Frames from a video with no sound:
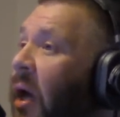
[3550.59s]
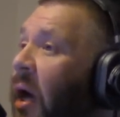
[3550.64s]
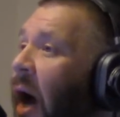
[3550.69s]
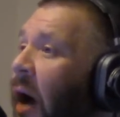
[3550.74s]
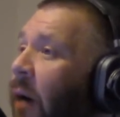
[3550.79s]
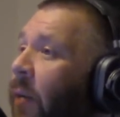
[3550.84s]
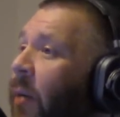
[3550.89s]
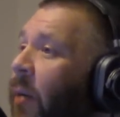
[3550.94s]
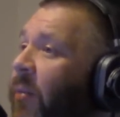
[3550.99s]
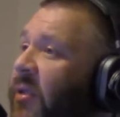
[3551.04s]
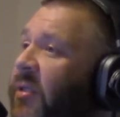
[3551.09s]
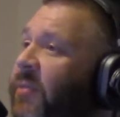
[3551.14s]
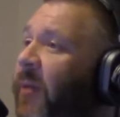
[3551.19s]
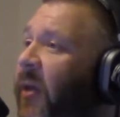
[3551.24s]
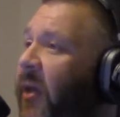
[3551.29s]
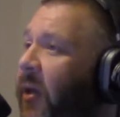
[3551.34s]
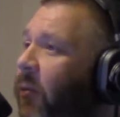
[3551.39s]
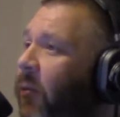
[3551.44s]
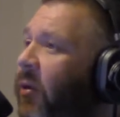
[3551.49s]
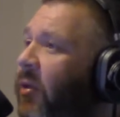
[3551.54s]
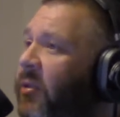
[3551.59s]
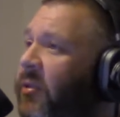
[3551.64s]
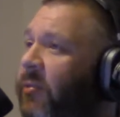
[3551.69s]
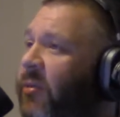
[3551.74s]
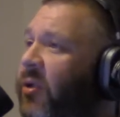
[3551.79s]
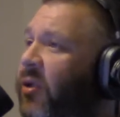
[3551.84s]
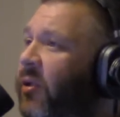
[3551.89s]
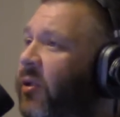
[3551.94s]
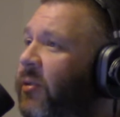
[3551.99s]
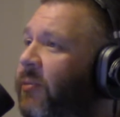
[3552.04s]
I remember speaking with some
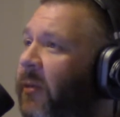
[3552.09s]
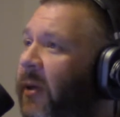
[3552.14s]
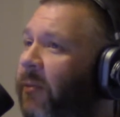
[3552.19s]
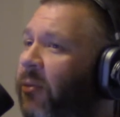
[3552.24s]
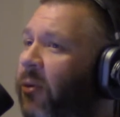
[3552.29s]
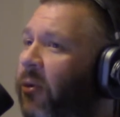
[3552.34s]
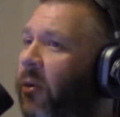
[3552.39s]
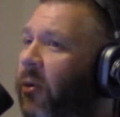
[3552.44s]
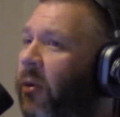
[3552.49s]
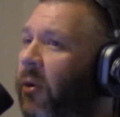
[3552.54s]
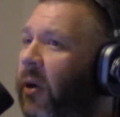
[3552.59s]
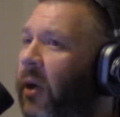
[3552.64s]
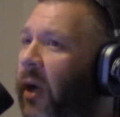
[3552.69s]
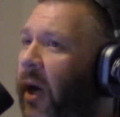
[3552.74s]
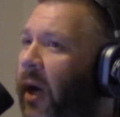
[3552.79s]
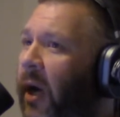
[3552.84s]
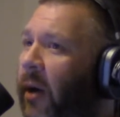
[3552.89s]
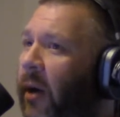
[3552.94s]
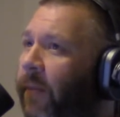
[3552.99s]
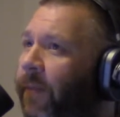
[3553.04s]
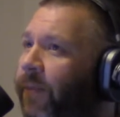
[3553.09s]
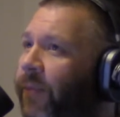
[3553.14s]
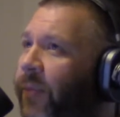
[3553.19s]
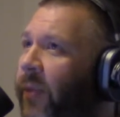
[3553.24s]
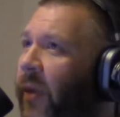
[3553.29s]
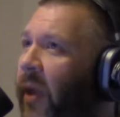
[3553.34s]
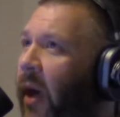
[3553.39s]
Jewish people um,